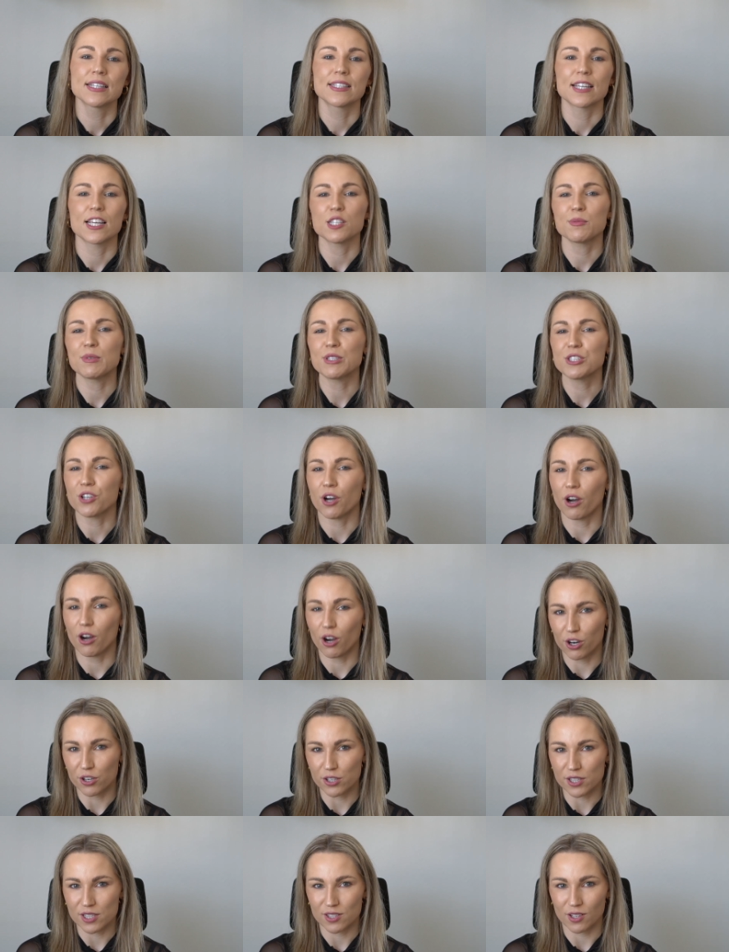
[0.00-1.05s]
tend to be shot
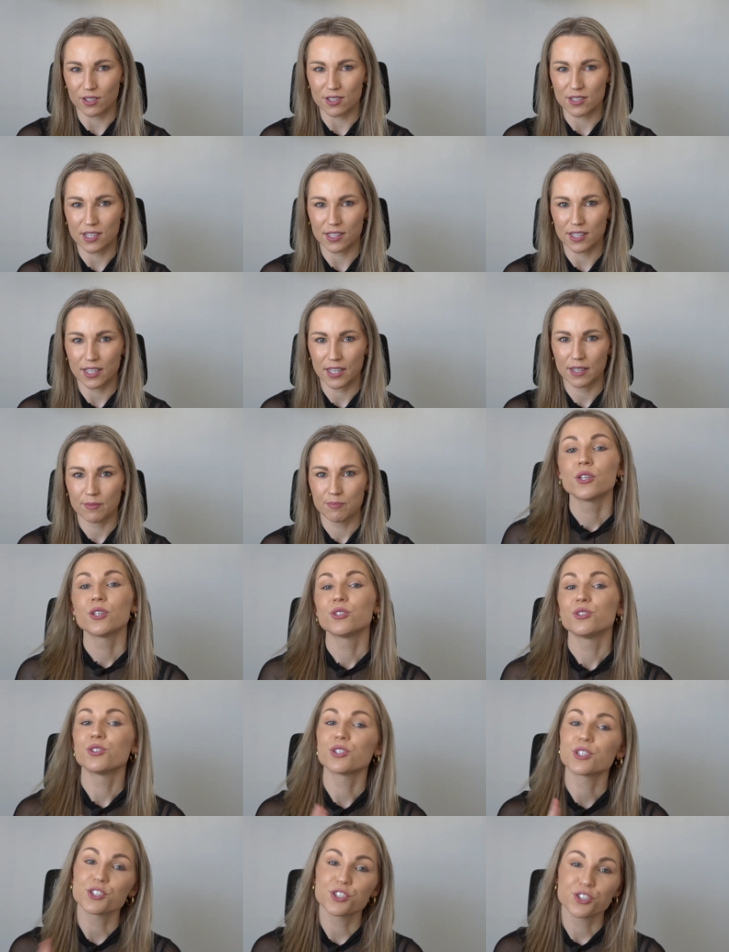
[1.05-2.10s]
horizontally.
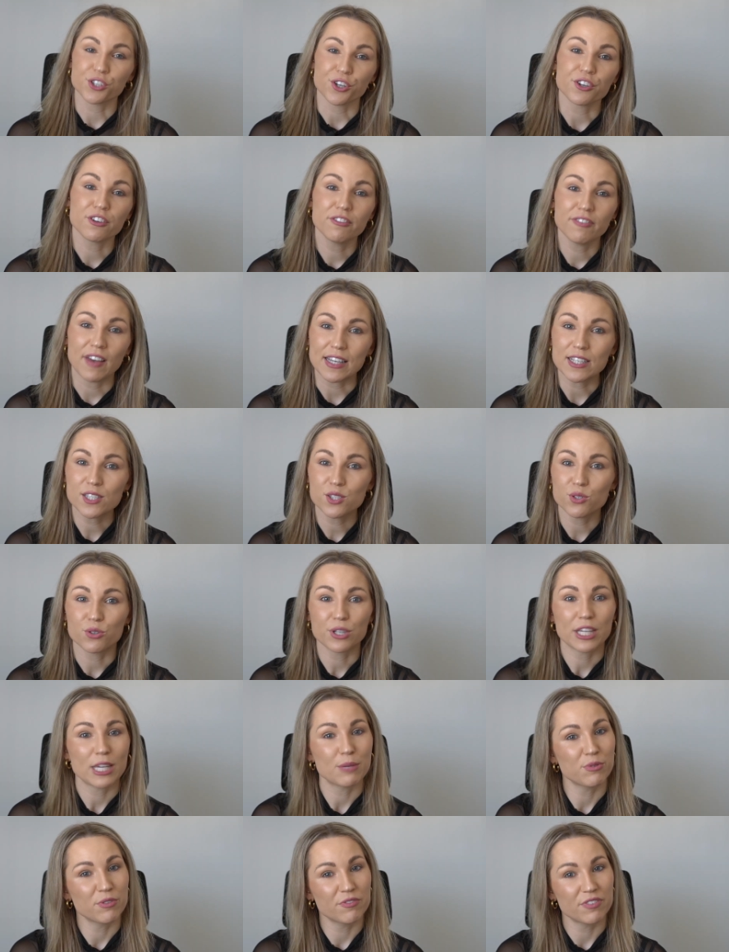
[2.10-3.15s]
You can show your face or
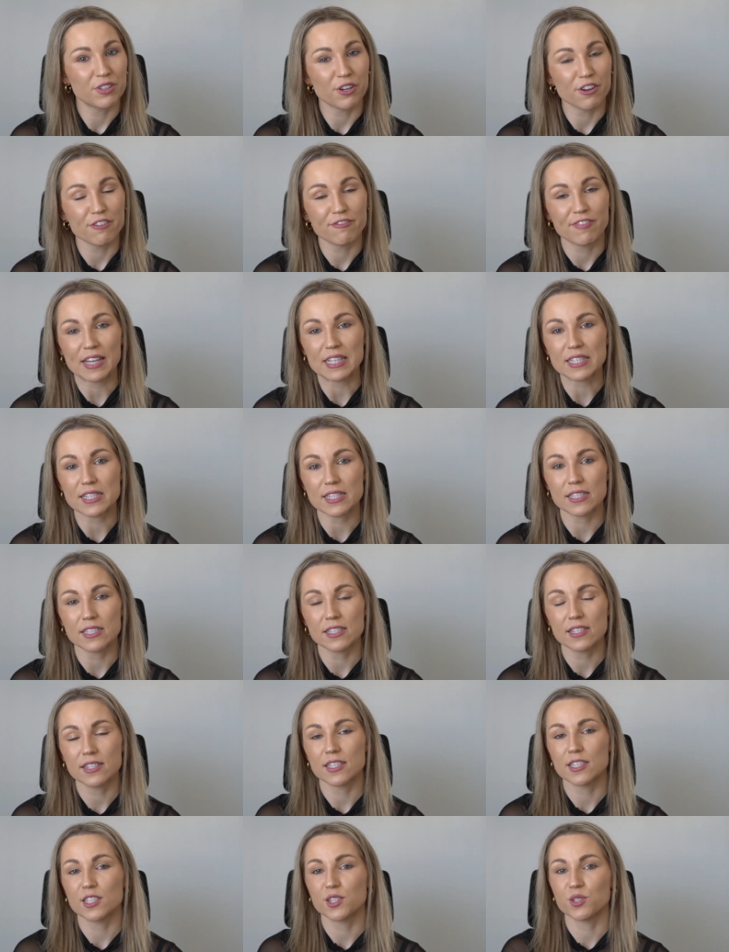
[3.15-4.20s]
keep your video
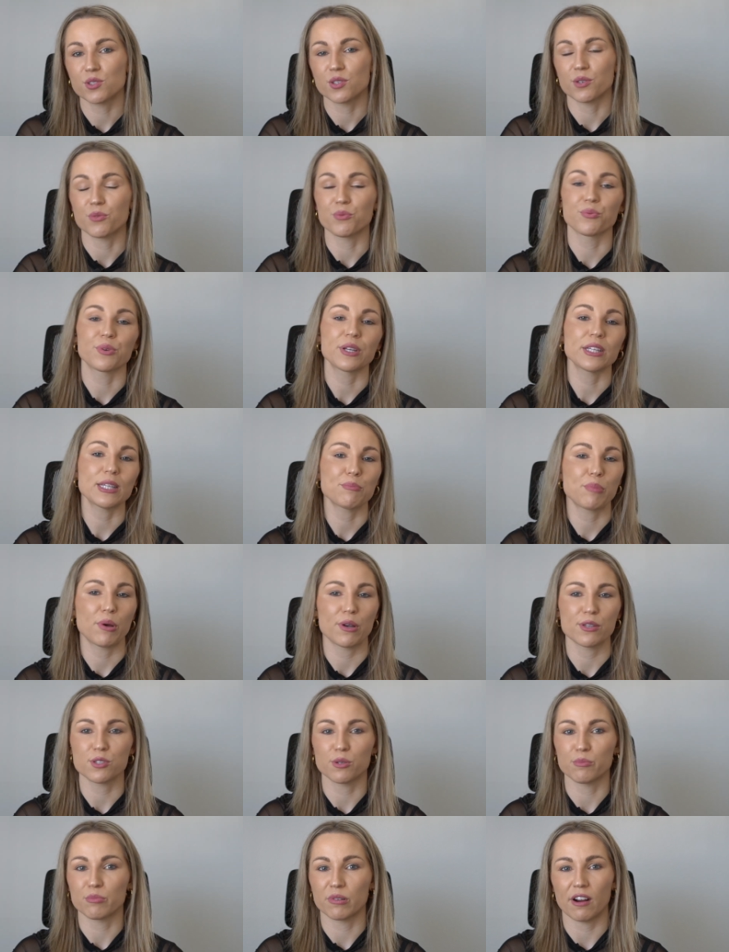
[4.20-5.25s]
faceless. It's a really
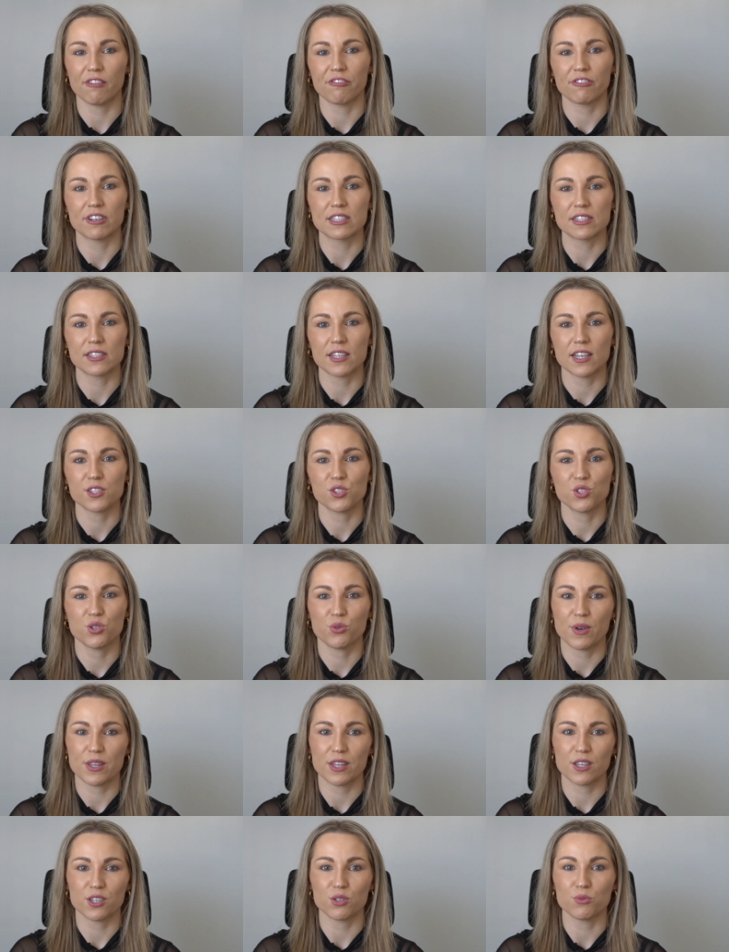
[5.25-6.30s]
personal preference as to
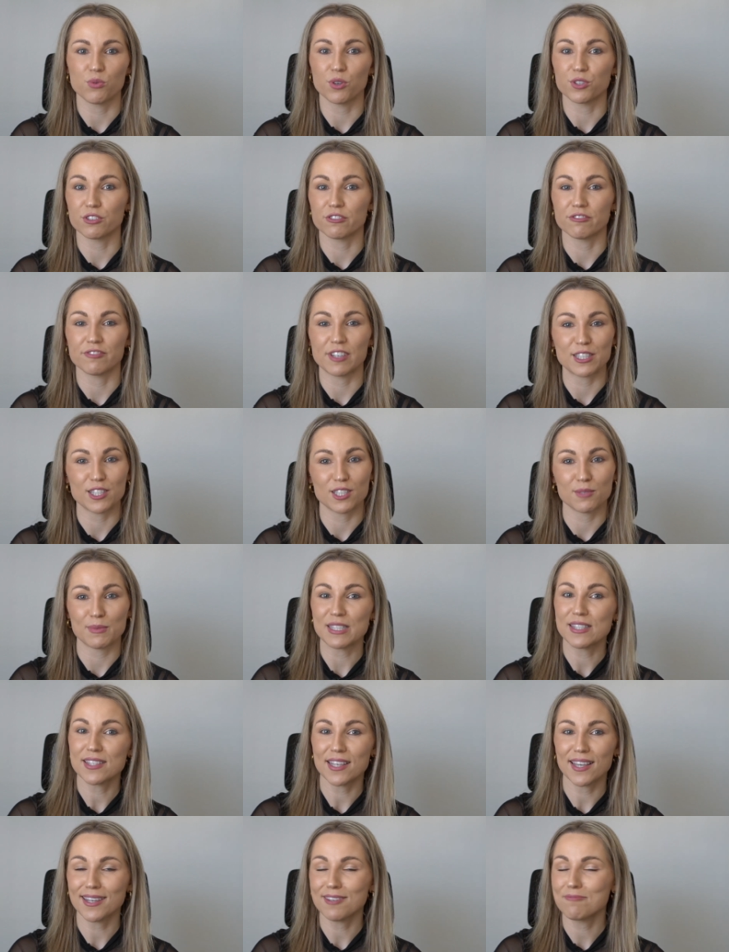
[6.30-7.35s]
whether you want your face to be
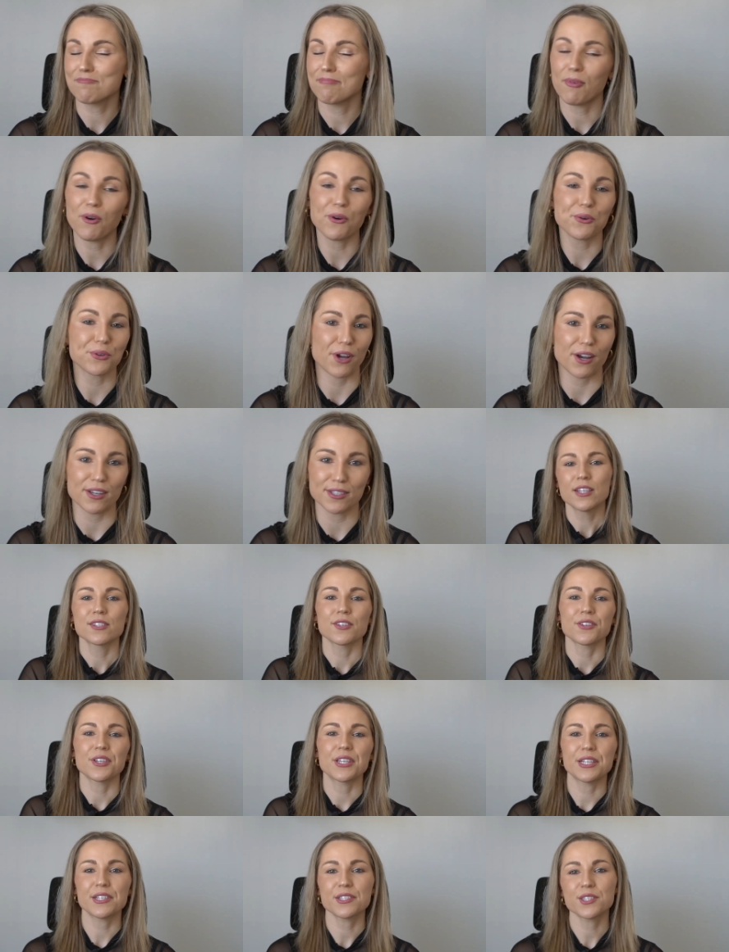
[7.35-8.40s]
seen or not.
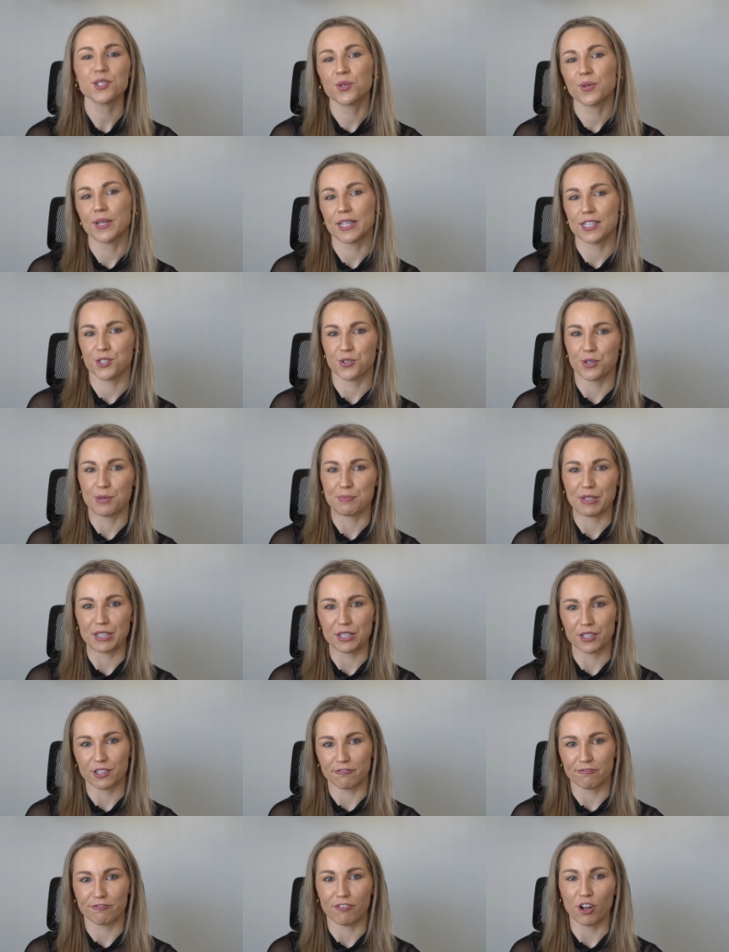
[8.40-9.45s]
So here's a quick script that you
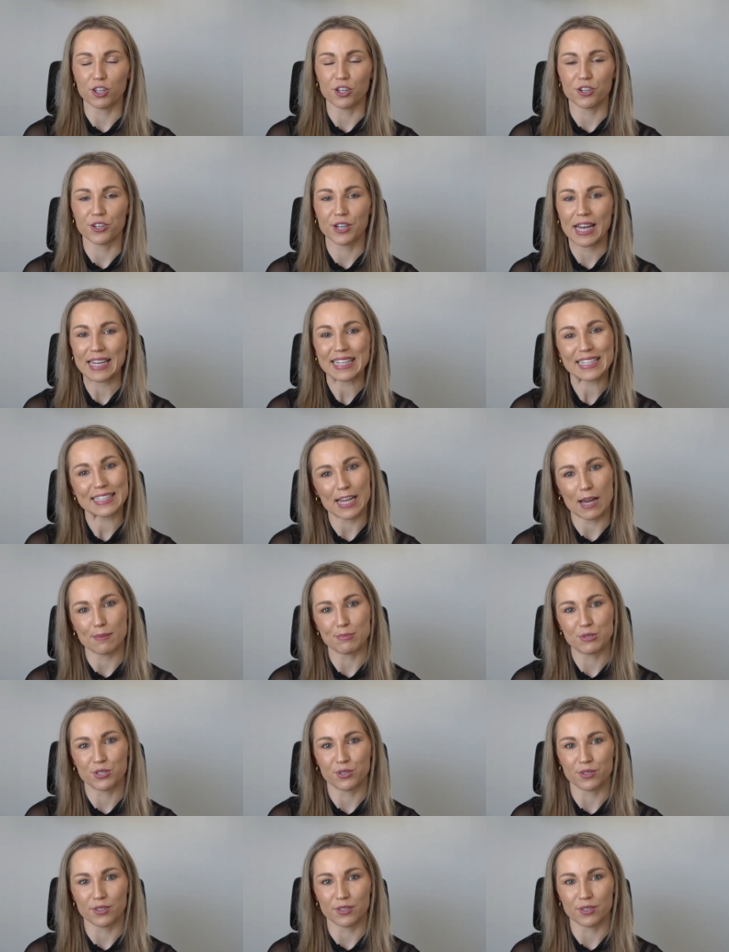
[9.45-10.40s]
can follow and adapt to